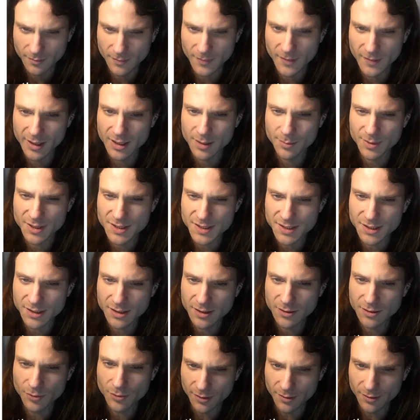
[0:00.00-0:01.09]
ABC
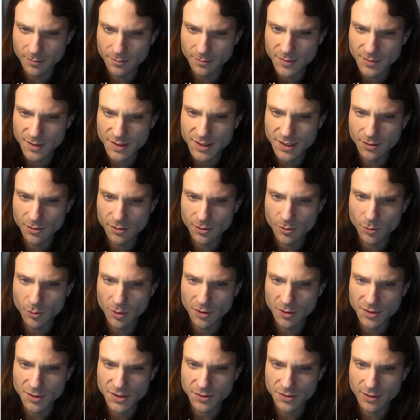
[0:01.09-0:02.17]
with single
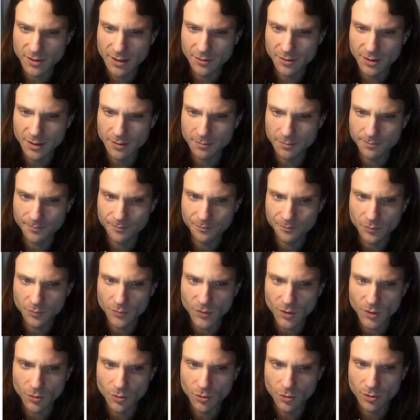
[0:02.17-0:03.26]
quotes around it,
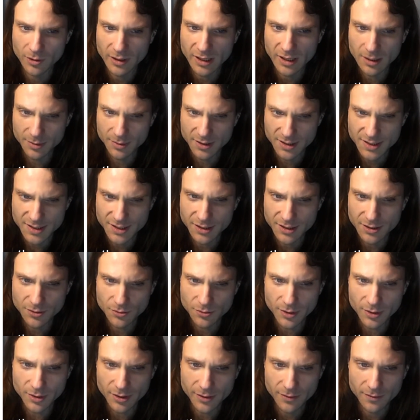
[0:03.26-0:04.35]
or ABC
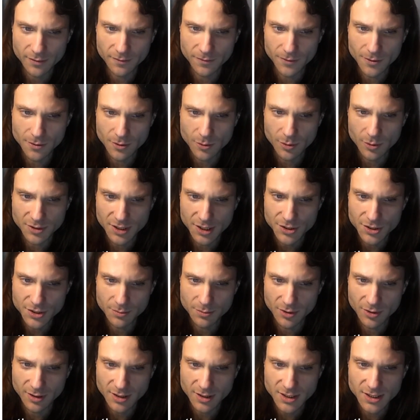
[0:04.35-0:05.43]
with full quotation
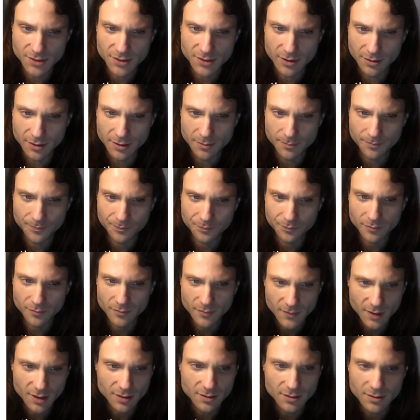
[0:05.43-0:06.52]
marks around it.
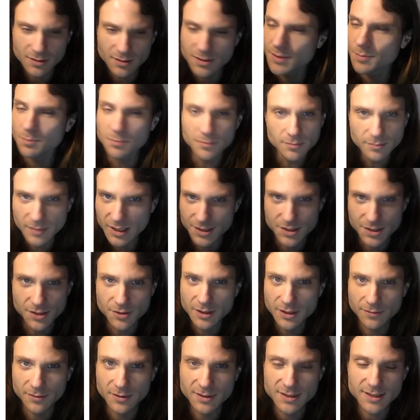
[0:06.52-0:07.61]
Makes no
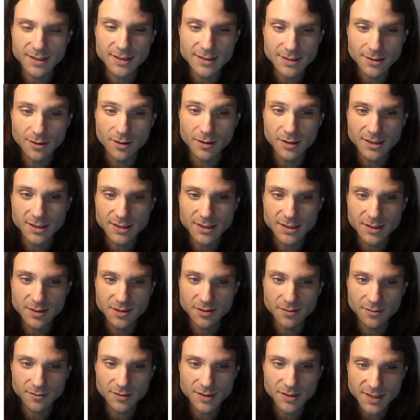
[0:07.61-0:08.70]
difference as long as it's
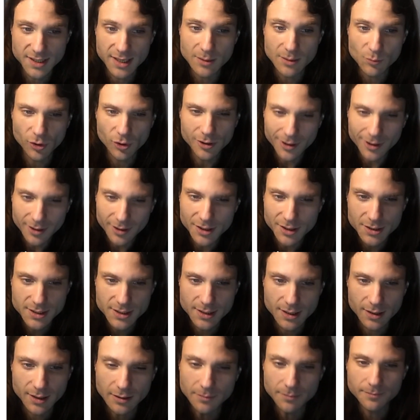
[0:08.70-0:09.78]
the same one on each side.